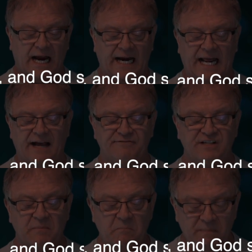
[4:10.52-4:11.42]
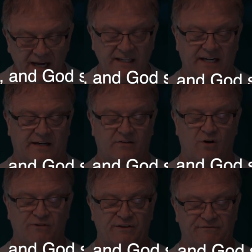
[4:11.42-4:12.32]
And have dominion
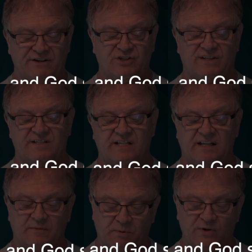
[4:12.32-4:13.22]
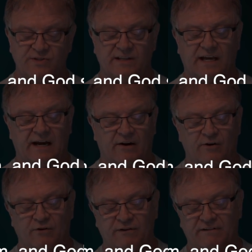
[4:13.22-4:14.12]
over the fish of the sea, the birds of the air,
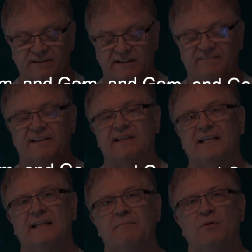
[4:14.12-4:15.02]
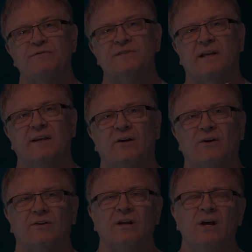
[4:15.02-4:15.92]
and over every living thing that moves on the
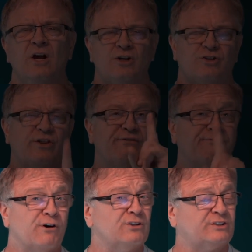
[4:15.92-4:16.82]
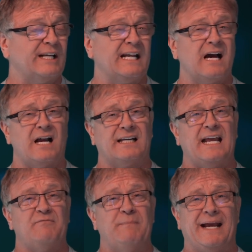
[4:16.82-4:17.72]
earth. So the first thing God
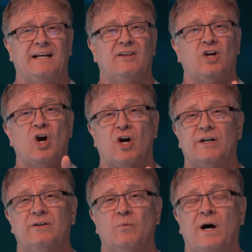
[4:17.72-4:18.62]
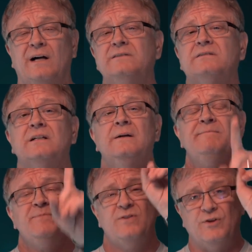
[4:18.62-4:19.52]
gave man in the garden was
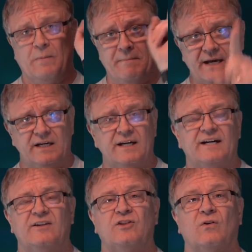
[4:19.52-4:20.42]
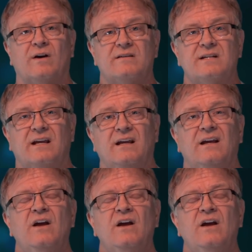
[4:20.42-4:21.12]
dominion and authority.